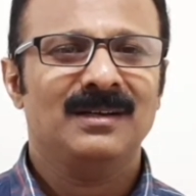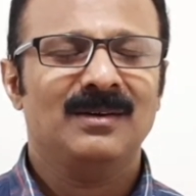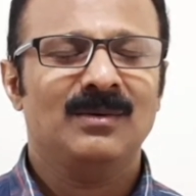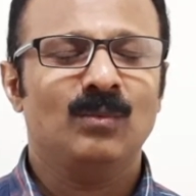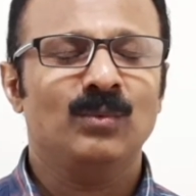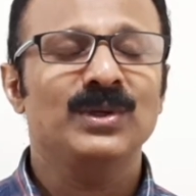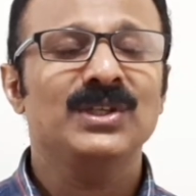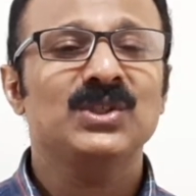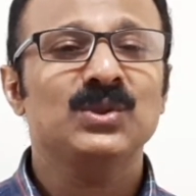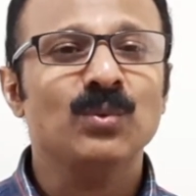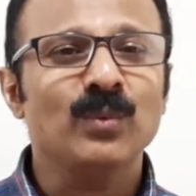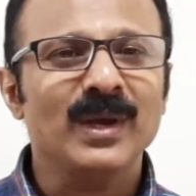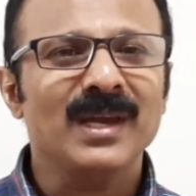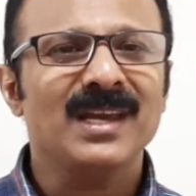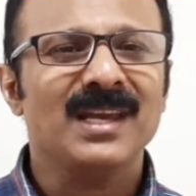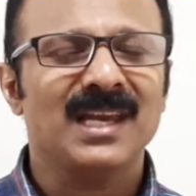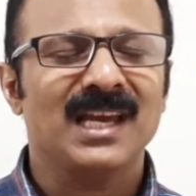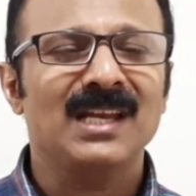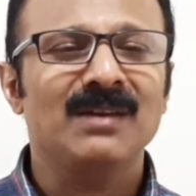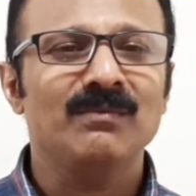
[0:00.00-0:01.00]
Which way
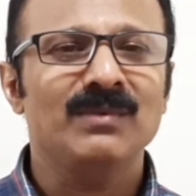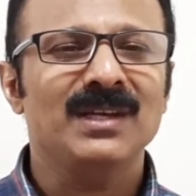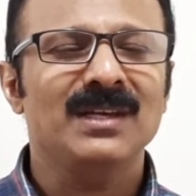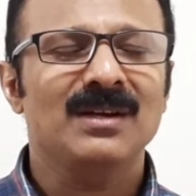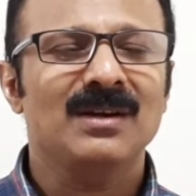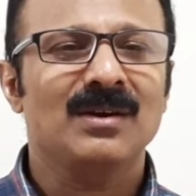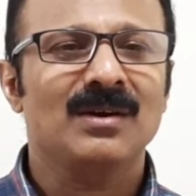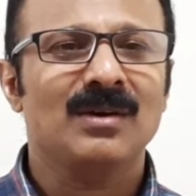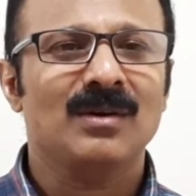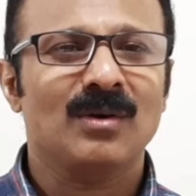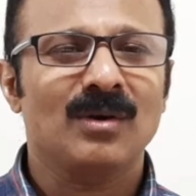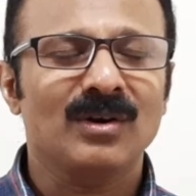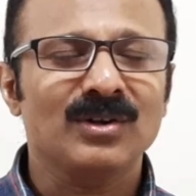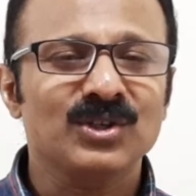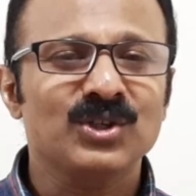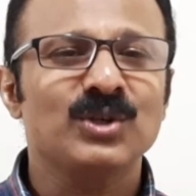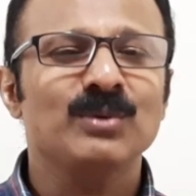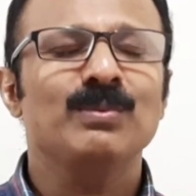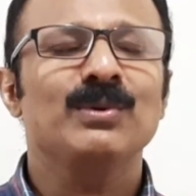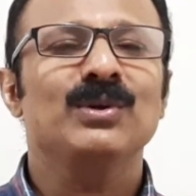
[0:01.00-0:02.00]
can we
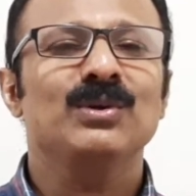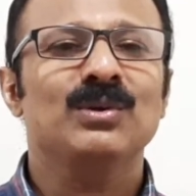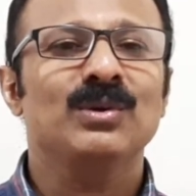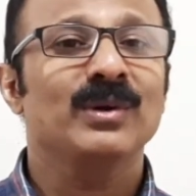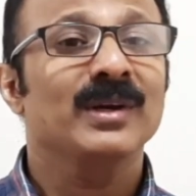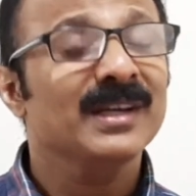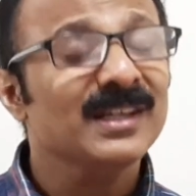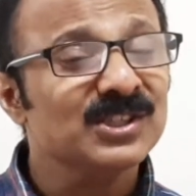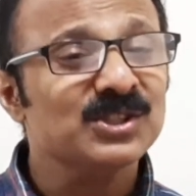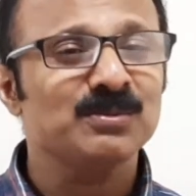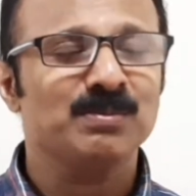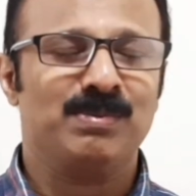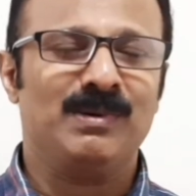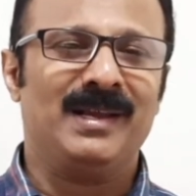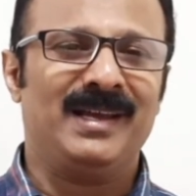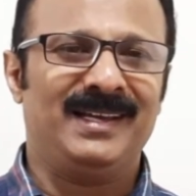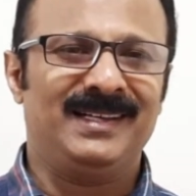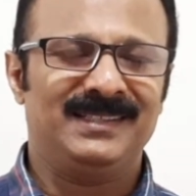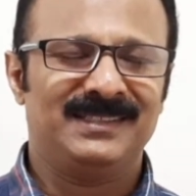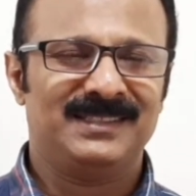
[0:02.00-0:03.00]
contribute to His
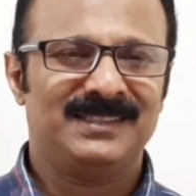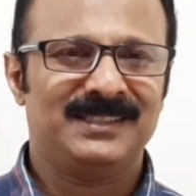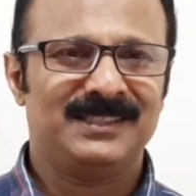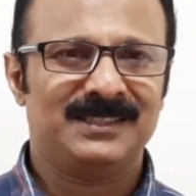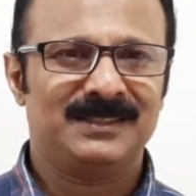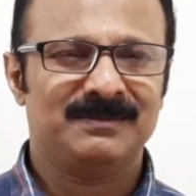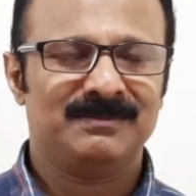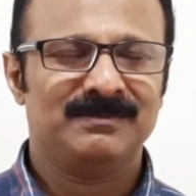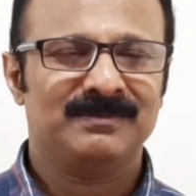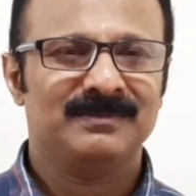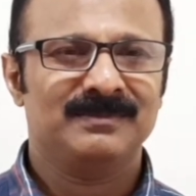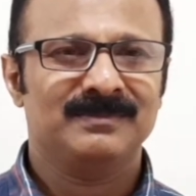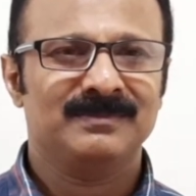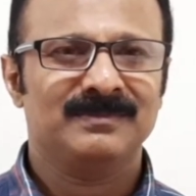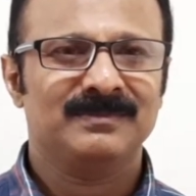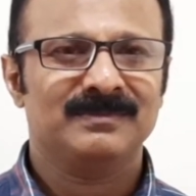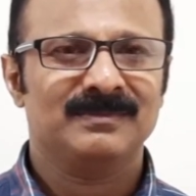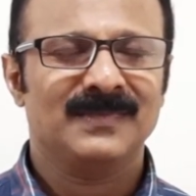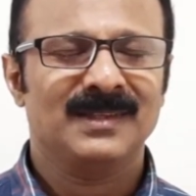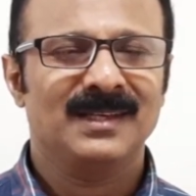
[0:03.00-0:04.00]
plans?
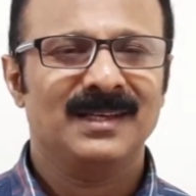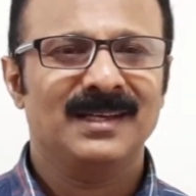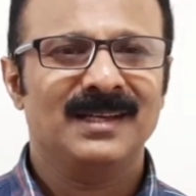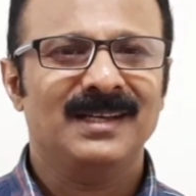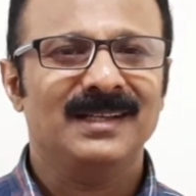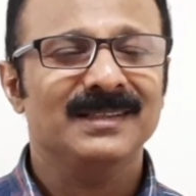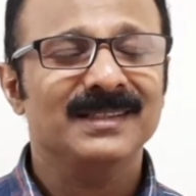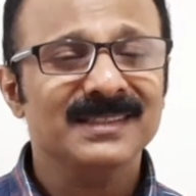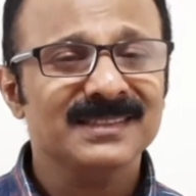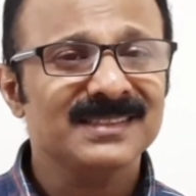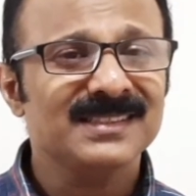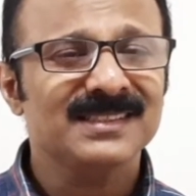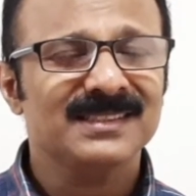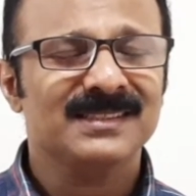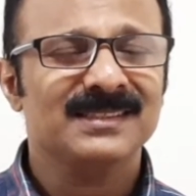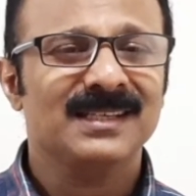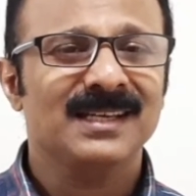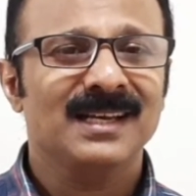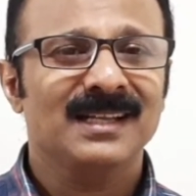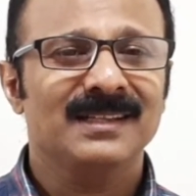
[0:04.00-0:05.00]

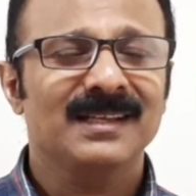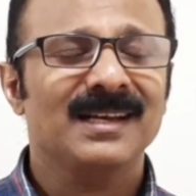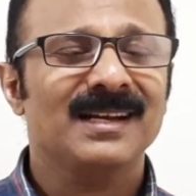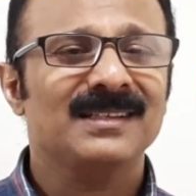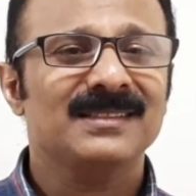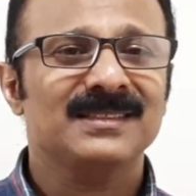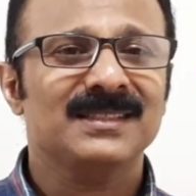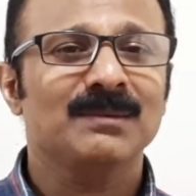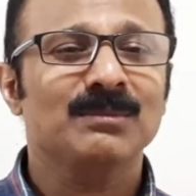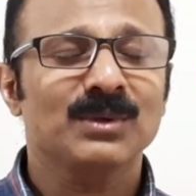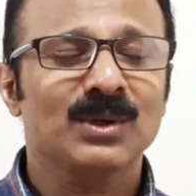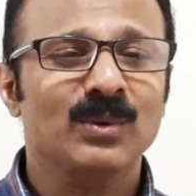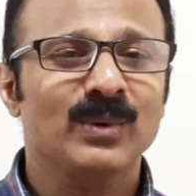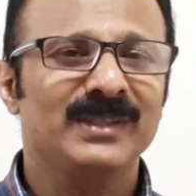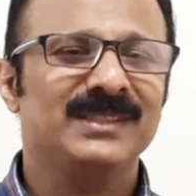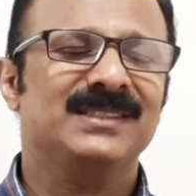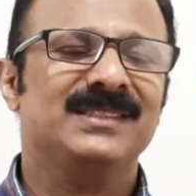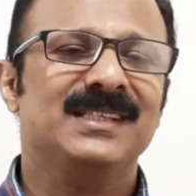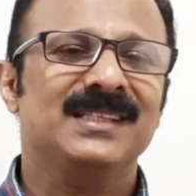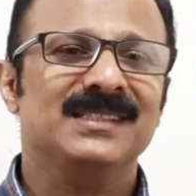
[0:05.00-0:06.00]
There are some
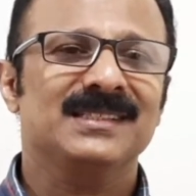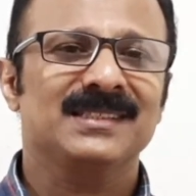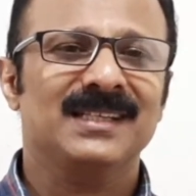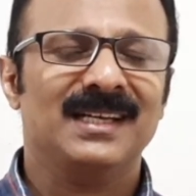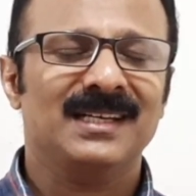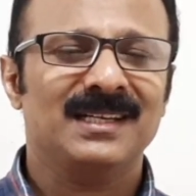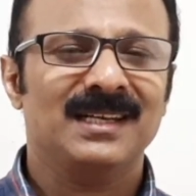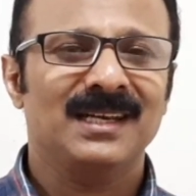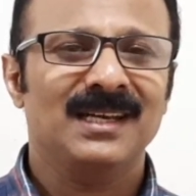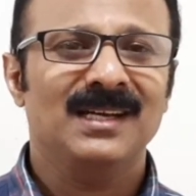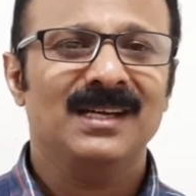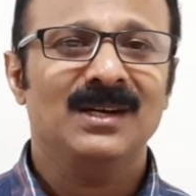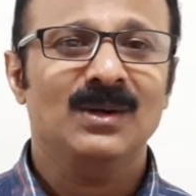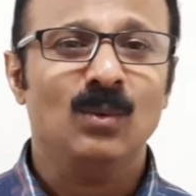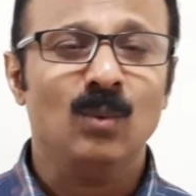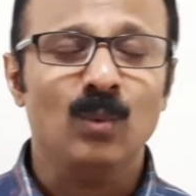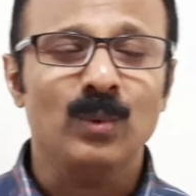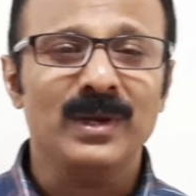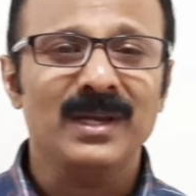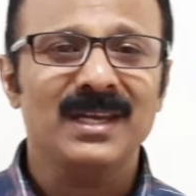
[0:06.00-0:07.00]
questions that
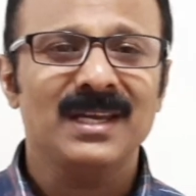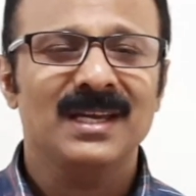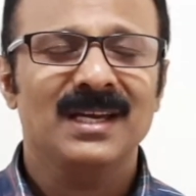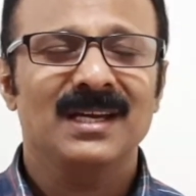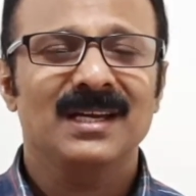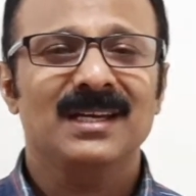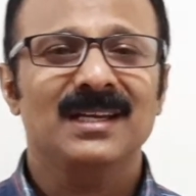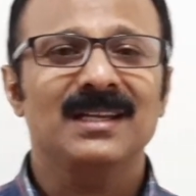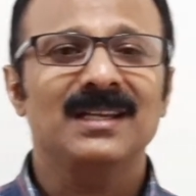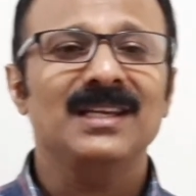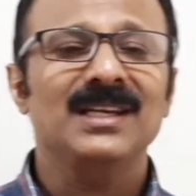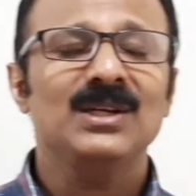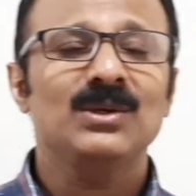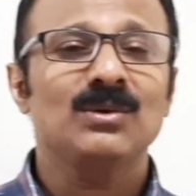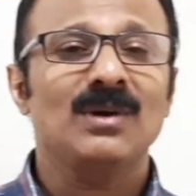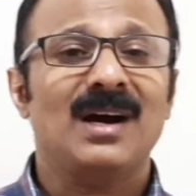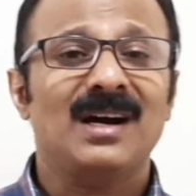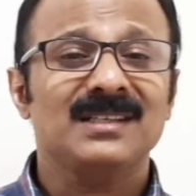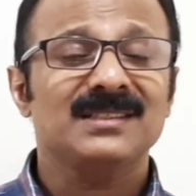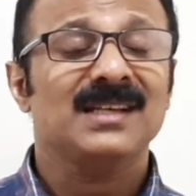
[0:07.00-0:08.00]
we need to
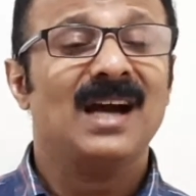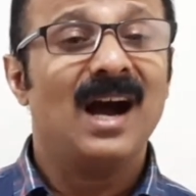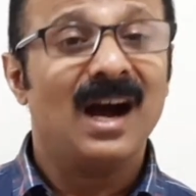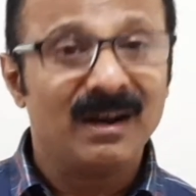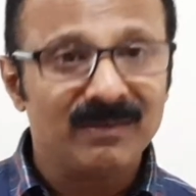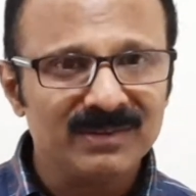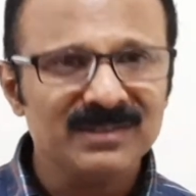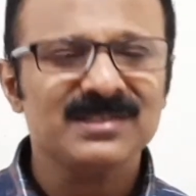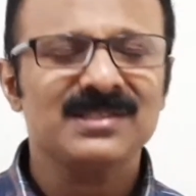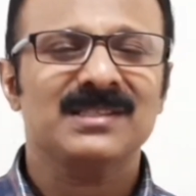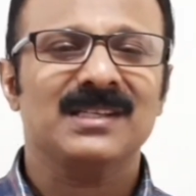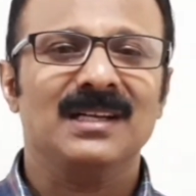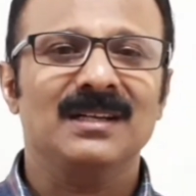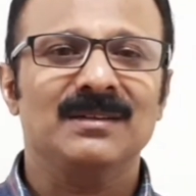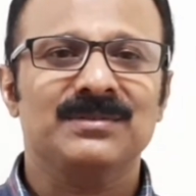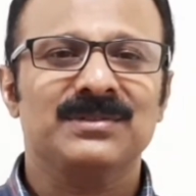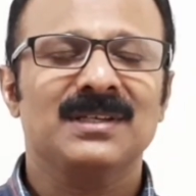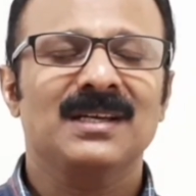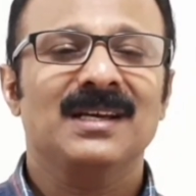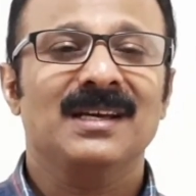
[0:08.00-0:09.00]
ask
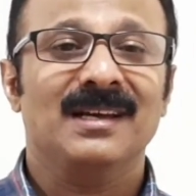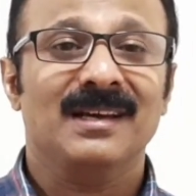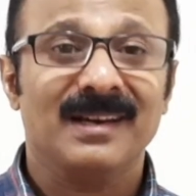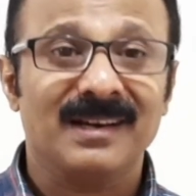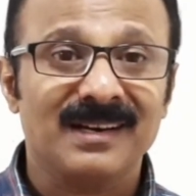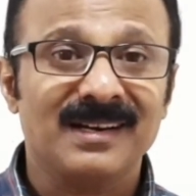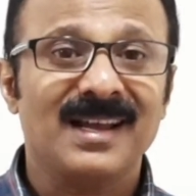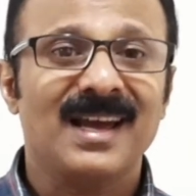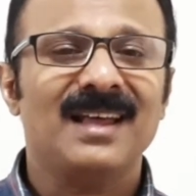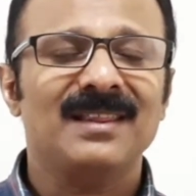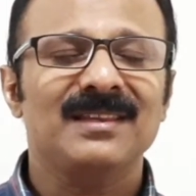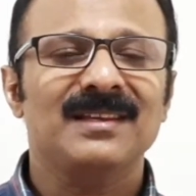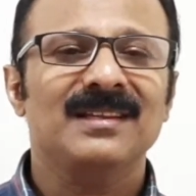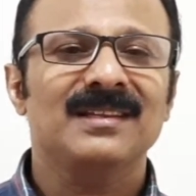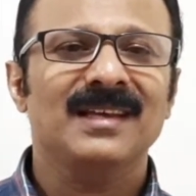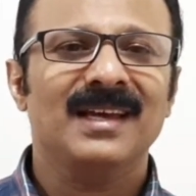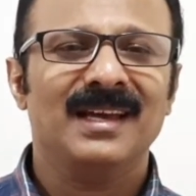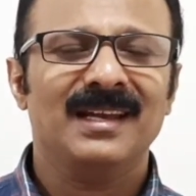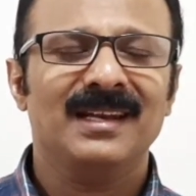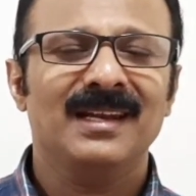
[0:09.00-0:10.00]
ourselves rather
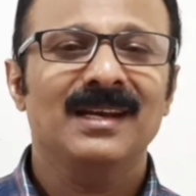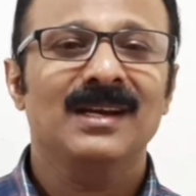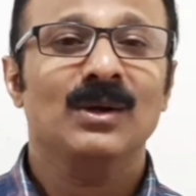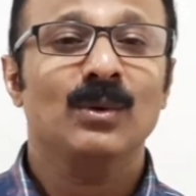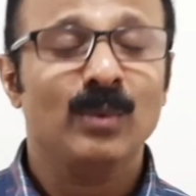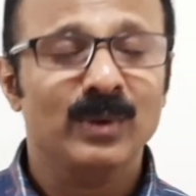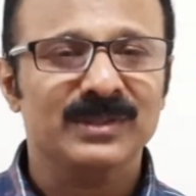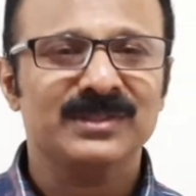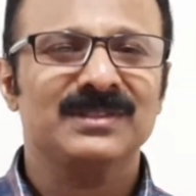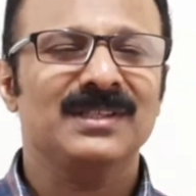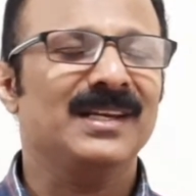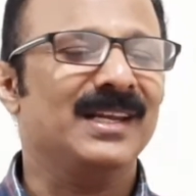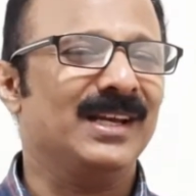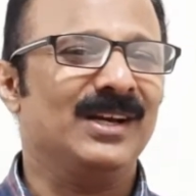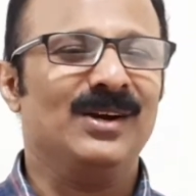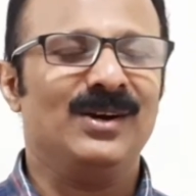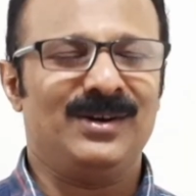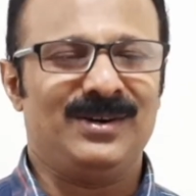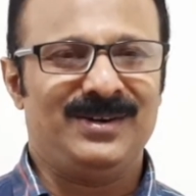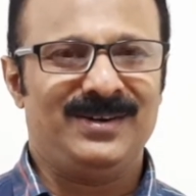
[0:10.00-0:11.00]
than questioning
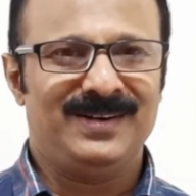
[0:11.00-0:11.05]
God.